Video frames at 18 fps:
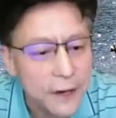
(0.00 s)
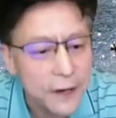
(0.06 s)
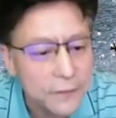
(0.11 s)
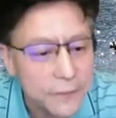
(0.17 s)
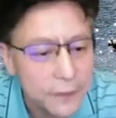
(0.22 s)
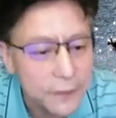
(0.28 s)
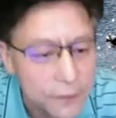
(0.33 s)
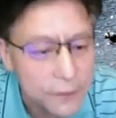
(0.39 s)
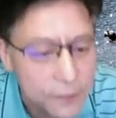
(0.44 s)

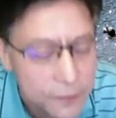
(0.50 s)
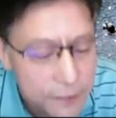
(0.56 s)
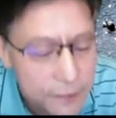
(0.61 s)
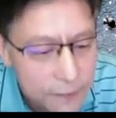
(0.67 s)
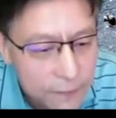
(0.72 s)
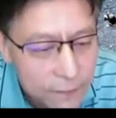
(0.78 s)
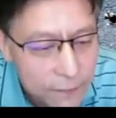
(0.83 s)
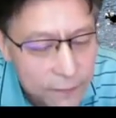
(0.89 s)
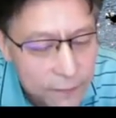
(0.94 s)
years,
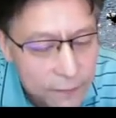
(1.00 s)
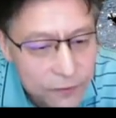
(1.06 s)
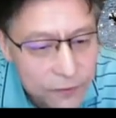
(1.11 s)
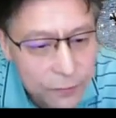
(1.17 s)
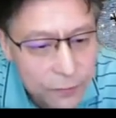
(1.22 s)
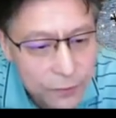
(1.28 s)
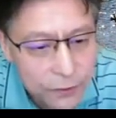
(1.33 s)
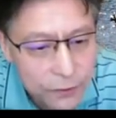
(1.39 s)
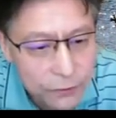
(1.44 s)

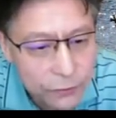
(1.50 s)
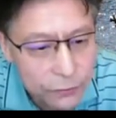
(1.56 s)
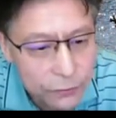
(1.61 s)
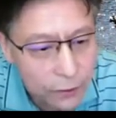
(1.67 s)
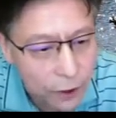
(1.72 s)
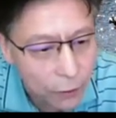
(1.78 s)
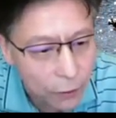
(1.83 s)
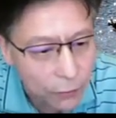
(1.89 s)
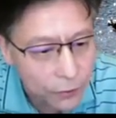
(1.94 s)
similar to
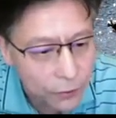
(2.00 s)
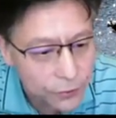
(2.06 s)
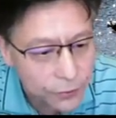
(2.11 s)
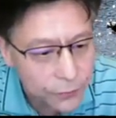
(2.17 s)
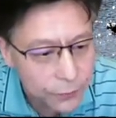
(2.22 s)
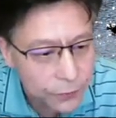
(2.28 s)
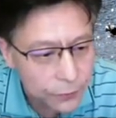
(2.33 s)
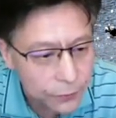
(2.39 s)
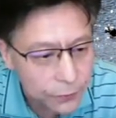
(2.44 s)
our Hughes
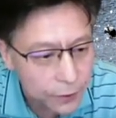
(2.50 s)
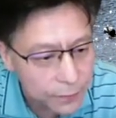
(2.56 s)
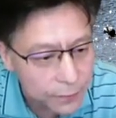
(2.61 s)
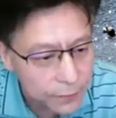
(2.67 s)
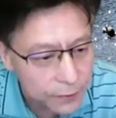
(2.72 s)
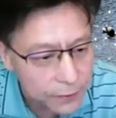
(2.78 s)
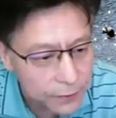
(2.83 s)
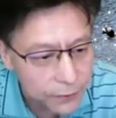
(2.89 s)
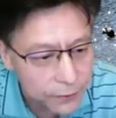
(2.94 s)
program in
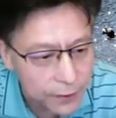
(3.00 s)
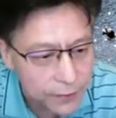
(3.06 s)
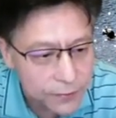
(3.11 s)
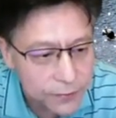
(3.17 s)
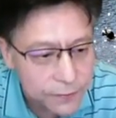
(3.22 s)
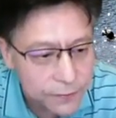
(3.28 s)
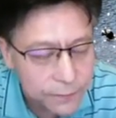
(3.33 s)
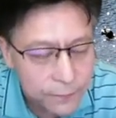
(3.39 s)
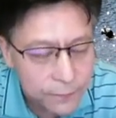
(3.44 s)
the
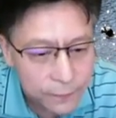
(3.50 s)
US.